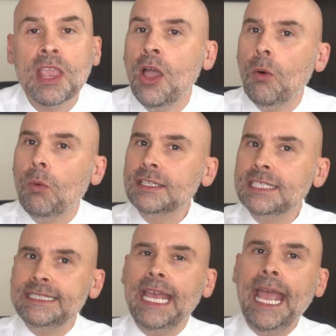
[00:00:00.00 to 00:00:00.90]
Well,
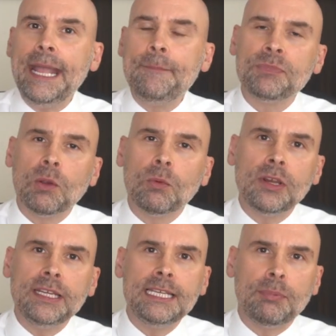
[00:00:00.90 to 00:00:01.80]
today we're going
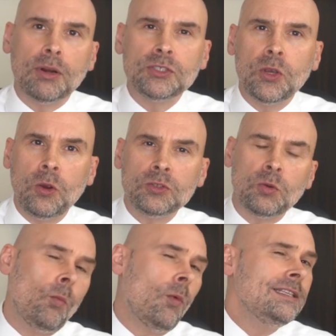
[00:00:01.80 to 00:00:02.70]
to dip our toes
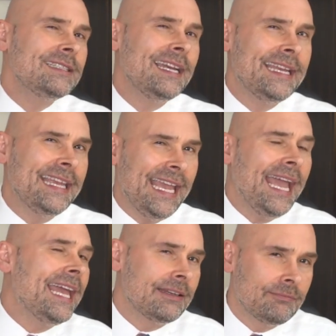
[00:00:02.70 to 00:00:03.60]
once
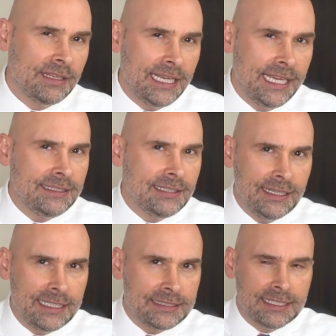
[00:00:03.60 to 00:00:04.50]
again into
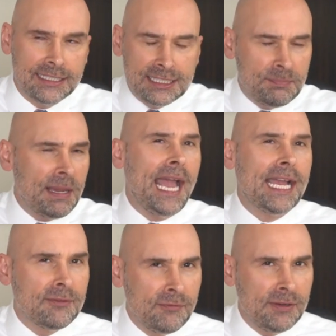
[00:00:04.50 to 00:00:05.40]
this SPAC
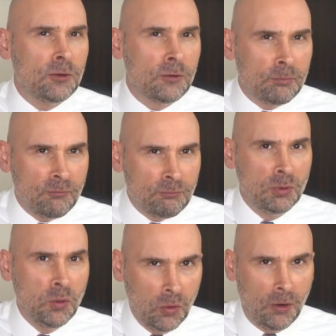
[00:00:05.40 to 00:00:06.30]
field
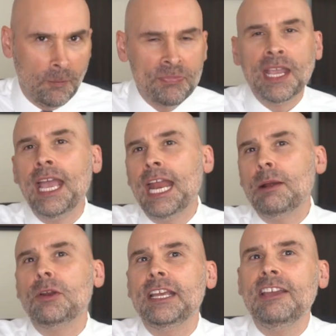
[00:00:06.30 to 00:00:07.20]
pool. And I'm
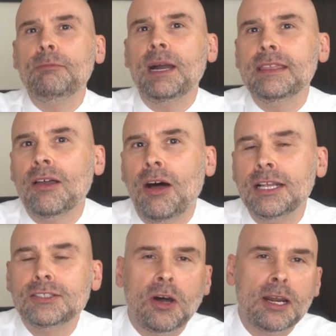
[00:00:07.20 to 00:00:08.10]
going to give my
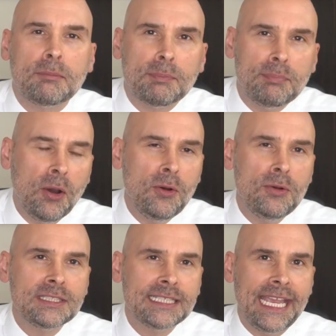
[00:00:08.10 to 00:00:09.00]
thoughts on a
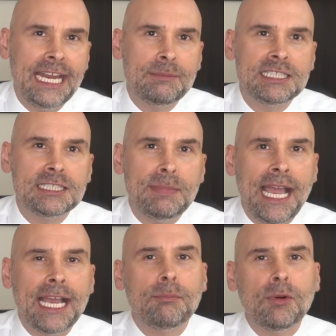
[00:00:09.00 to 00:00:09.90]
proposed cannabis
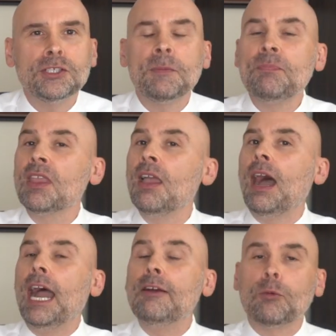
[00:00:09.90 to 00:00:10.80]
SPAC merger
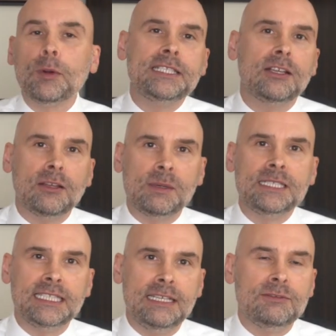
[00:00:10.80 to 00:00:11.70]
I've recently
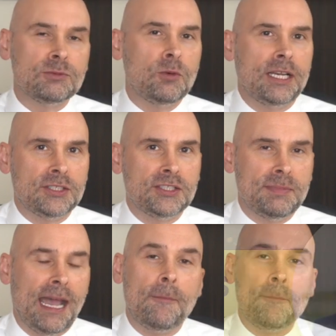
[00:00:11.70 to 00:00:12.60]
received some questions about.